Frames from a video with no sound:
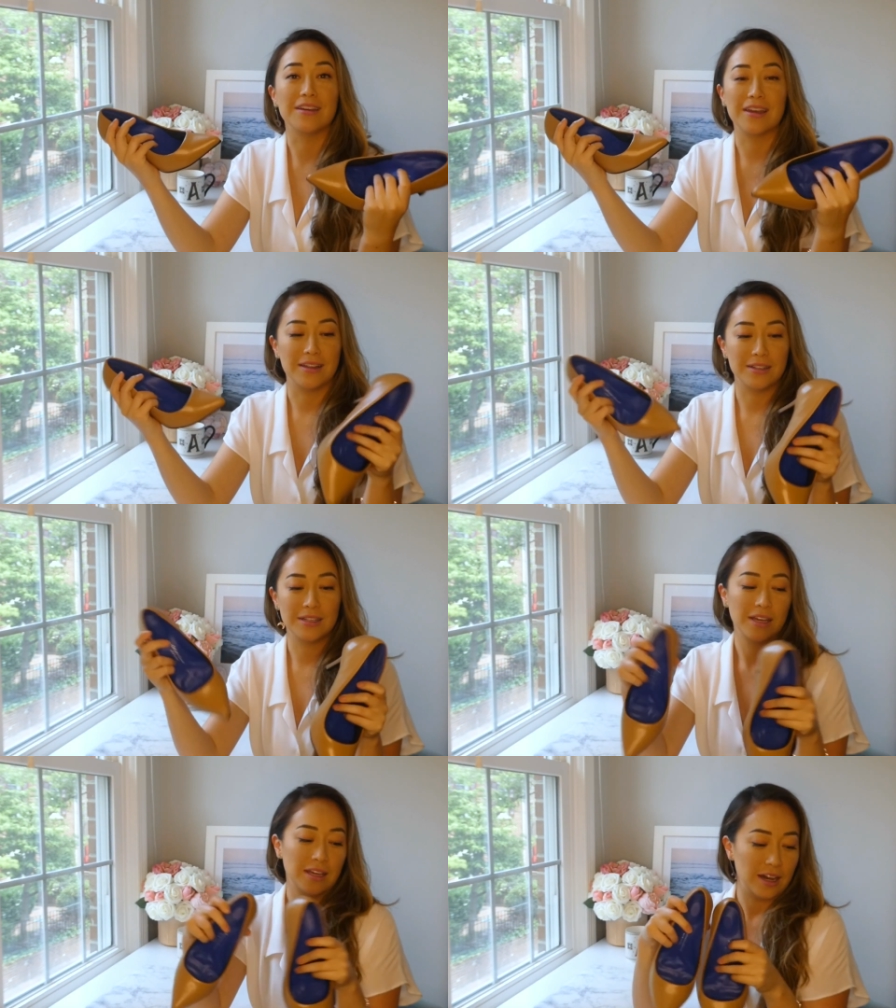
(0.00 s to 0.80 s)
Again,
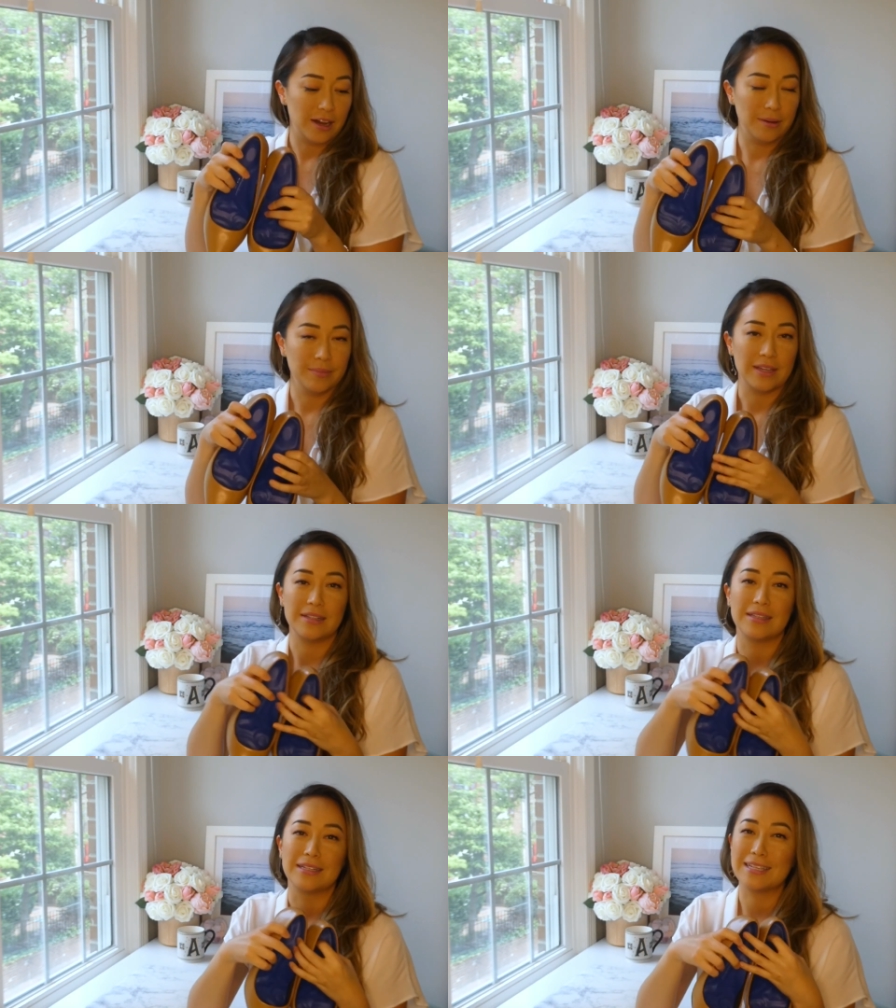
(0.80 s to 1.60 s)
um,
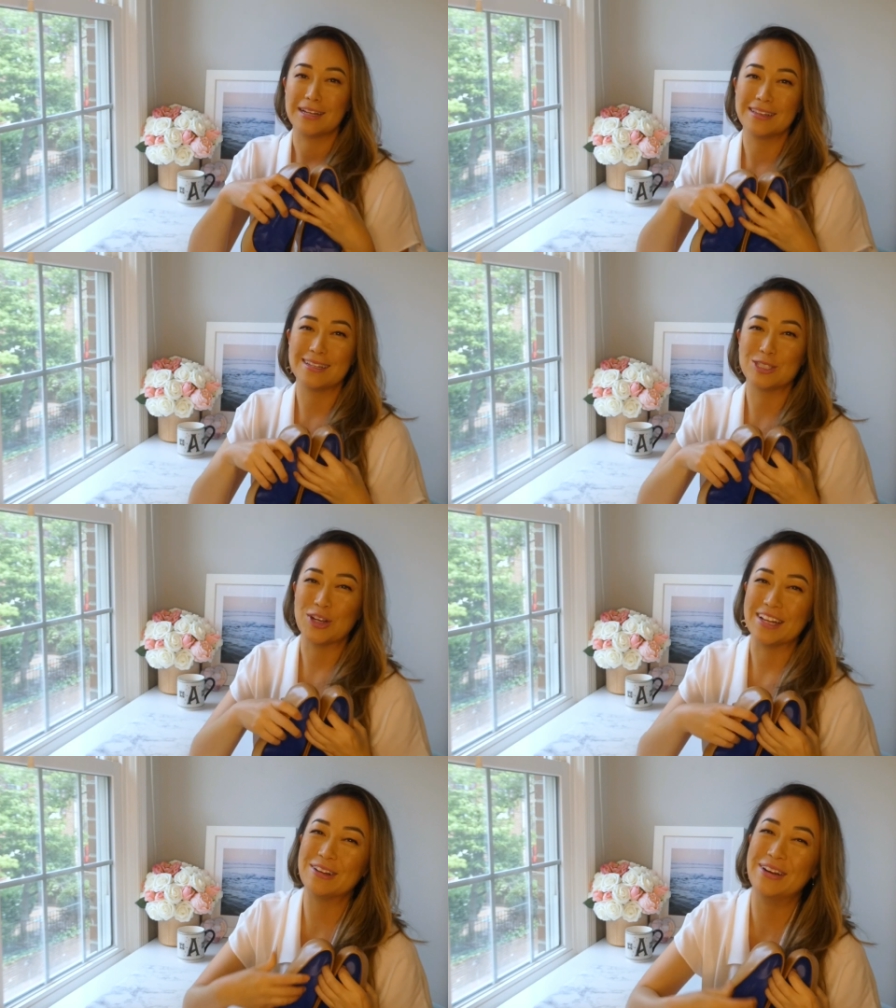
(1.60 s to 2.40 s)
that, that's kind of the
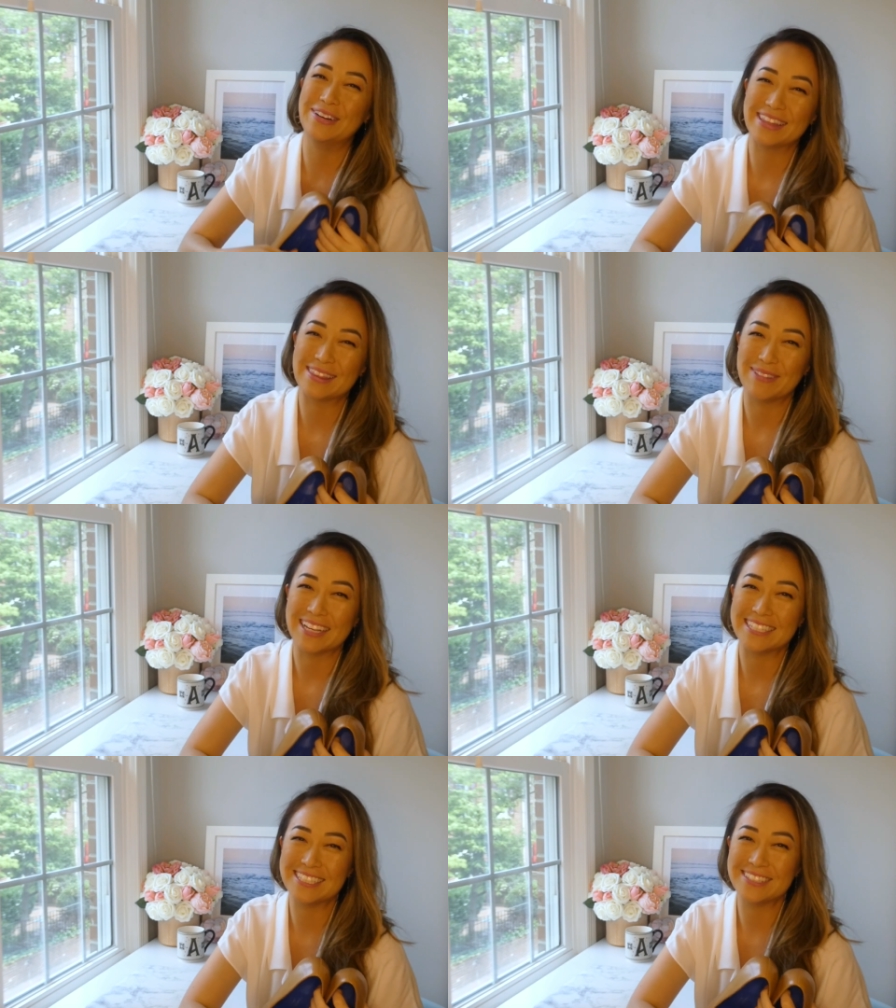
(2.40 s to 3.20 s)
trend with
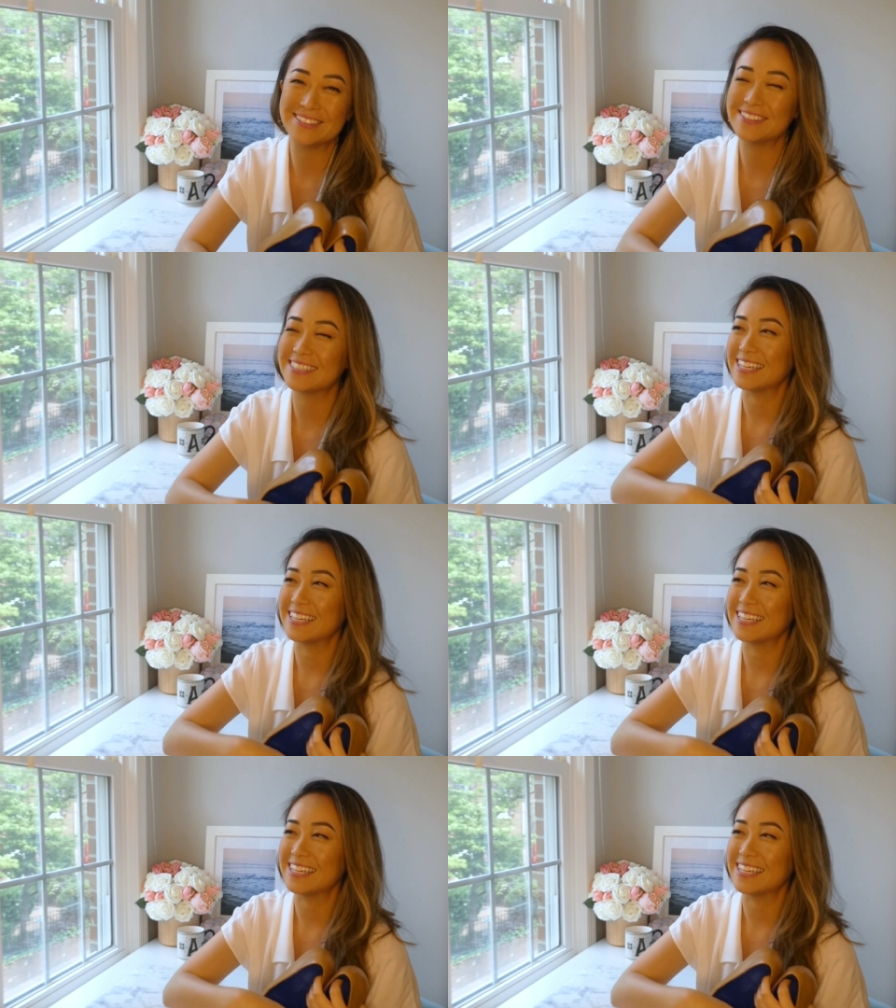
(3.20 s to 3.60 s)
my shoes.